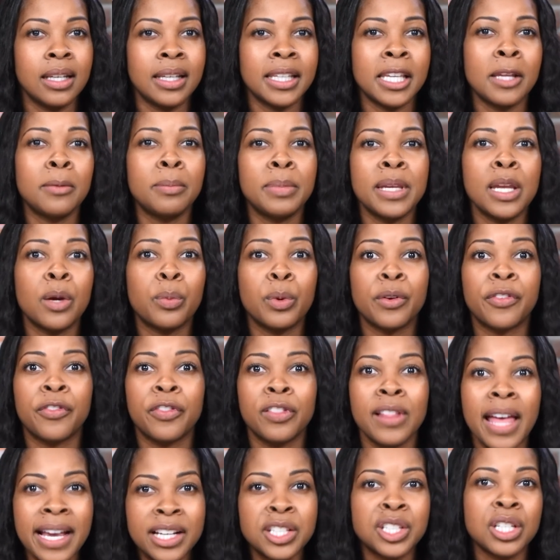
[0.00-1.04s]
can be a
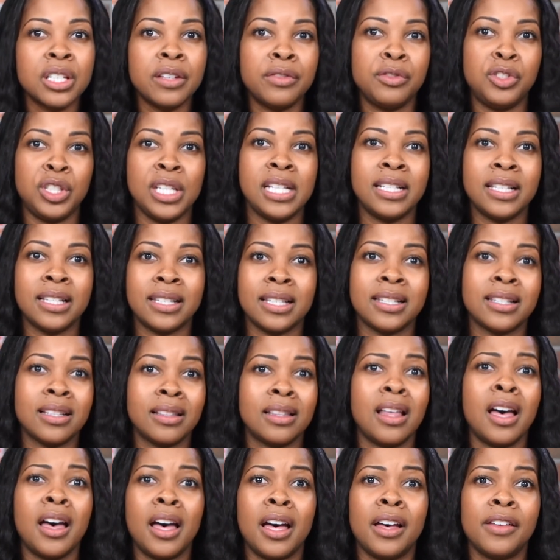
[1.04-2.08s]
reflection of Jesus'
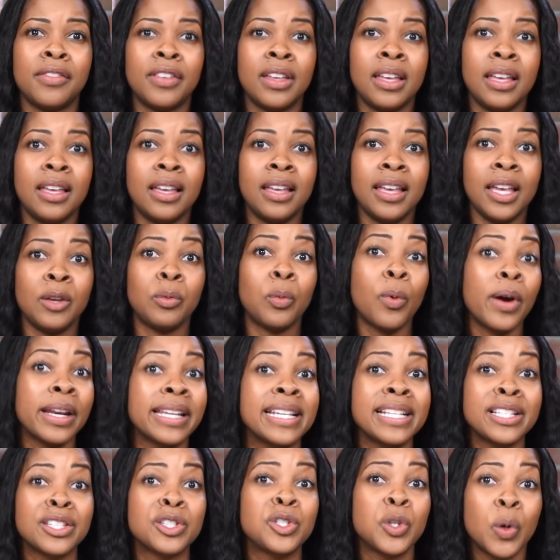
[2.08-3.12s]
love and what
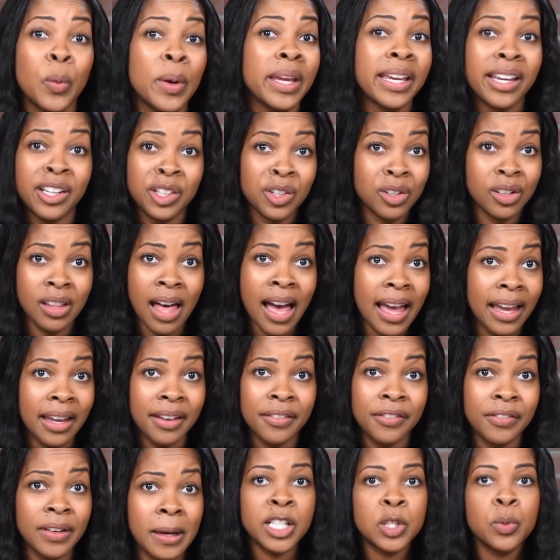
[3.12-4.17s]
he's doing in your
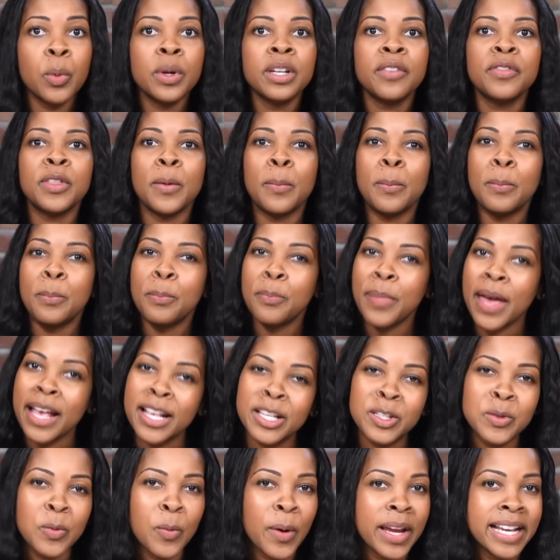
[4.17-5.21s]
life. It's one of the
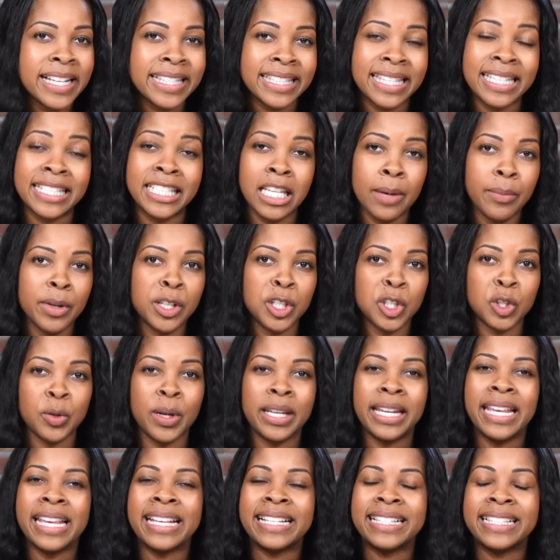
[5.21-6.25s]
best ways to
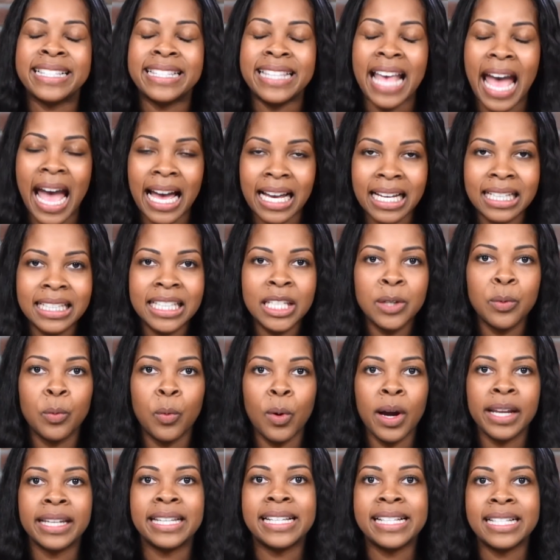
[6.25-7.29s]
demonstrate exactly
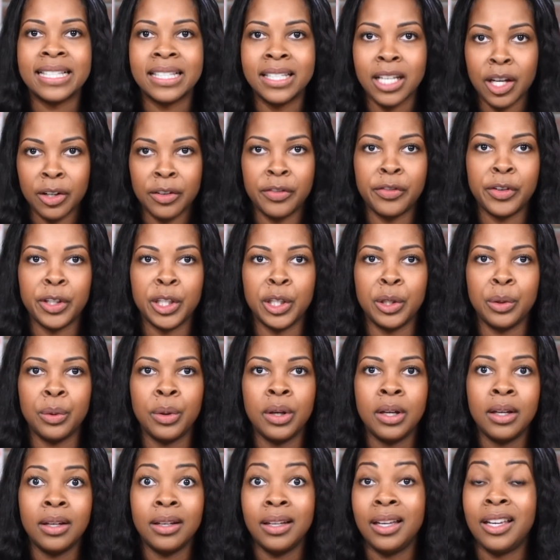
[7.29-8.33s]
what he's done for you
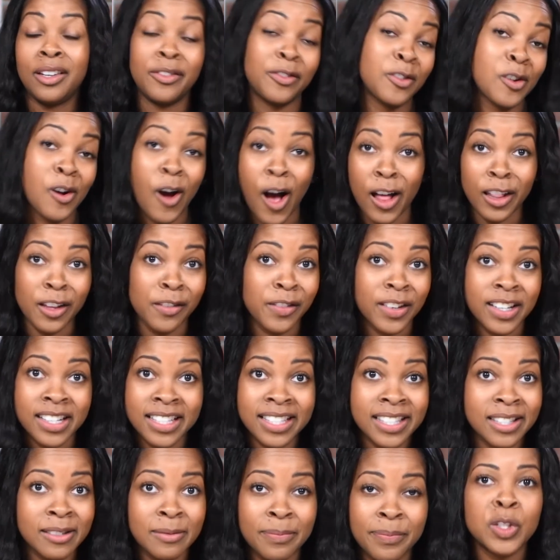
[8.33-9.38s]
and for all of
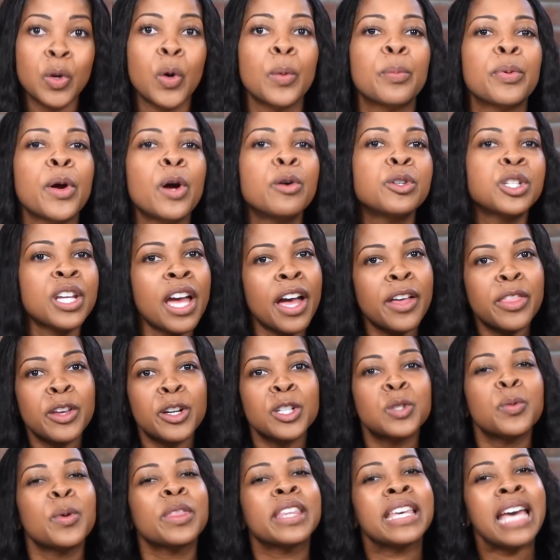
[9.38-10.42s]
us. So approach
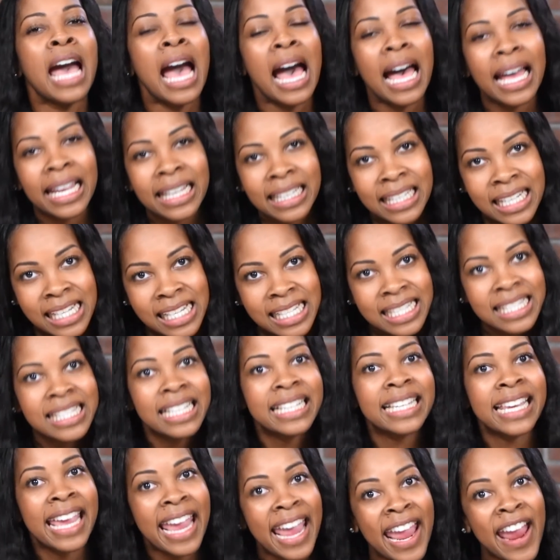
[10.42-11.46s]
others with kindness,
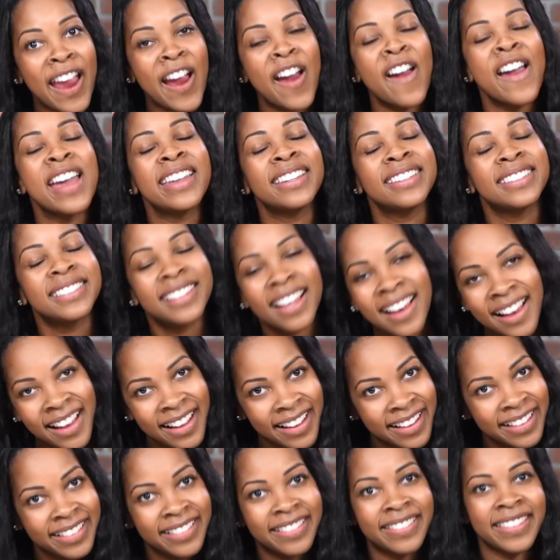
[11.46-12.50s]
care, and
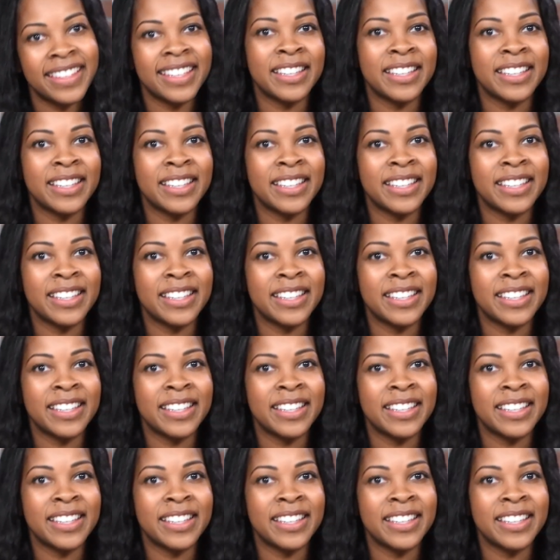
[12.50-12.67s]
love.